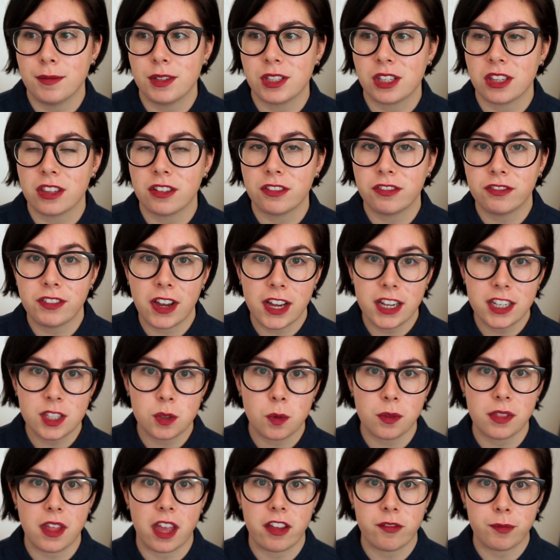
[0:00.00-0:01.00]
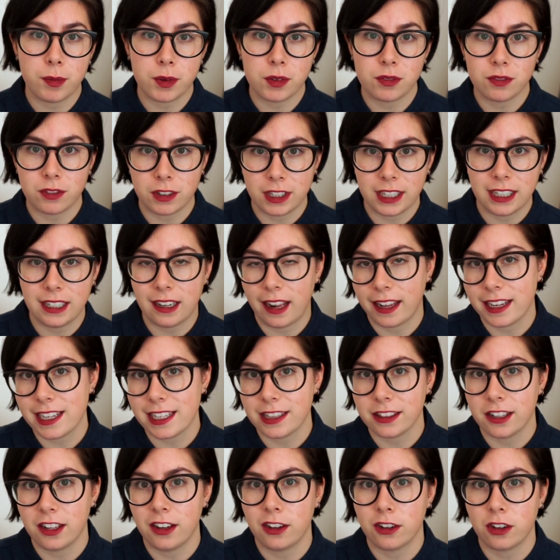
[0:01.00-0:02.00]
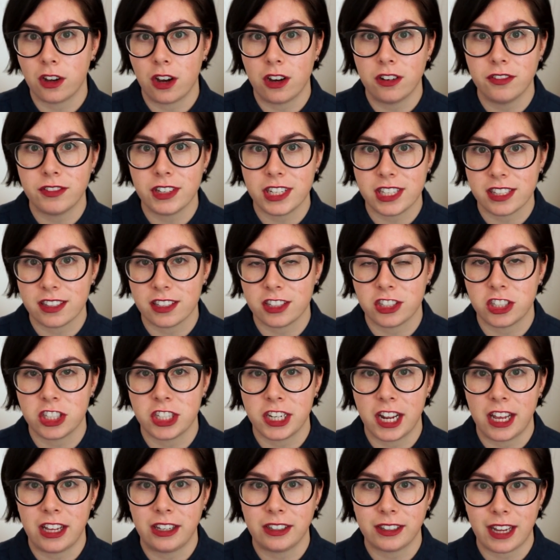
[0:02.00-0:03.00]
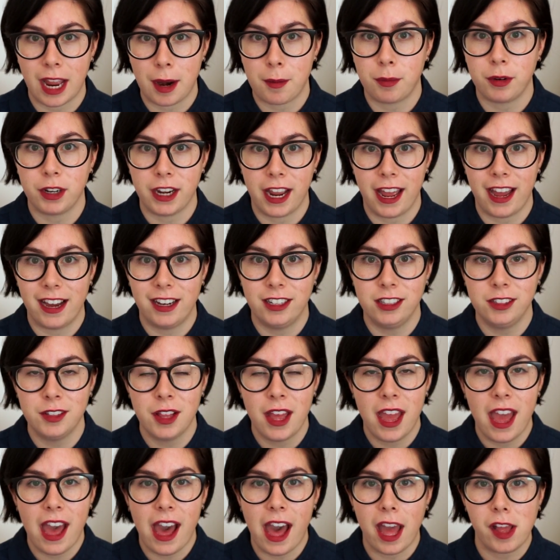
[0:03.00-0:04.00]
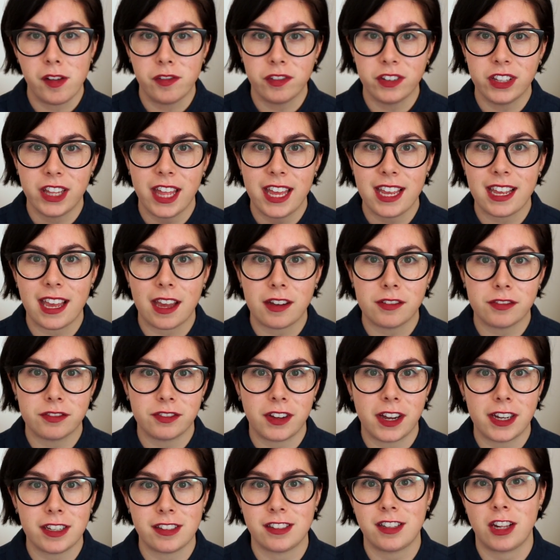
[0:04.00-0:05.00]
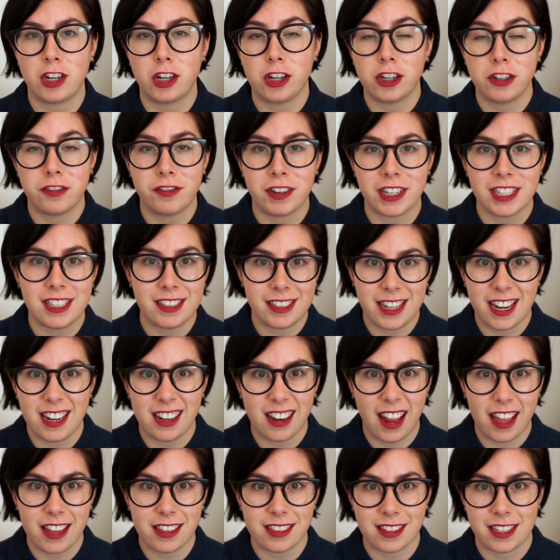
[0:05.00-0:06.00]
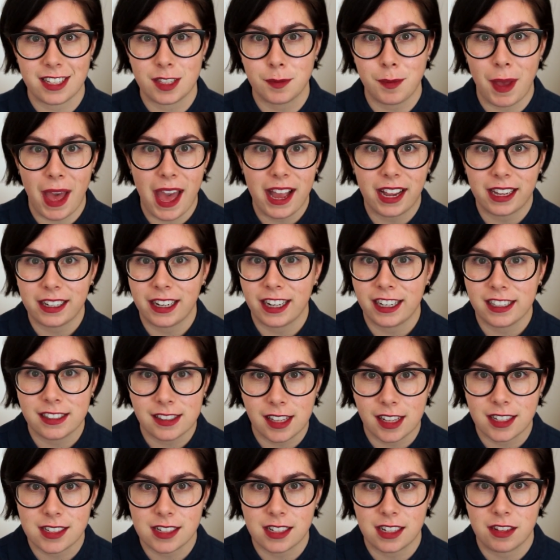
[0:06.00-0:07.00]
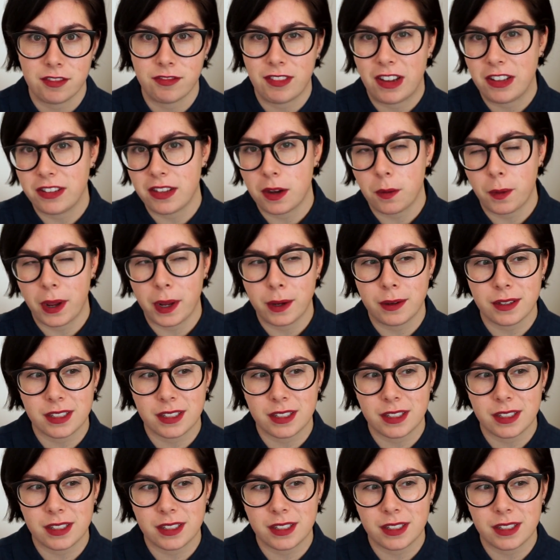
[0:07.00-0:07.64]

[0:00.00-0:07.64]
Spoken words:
So the first one that I've been really liking the look of is the Chanel Gabrielle. I feel like at first a lot of us didn't like this bag, and I certainly felt that way.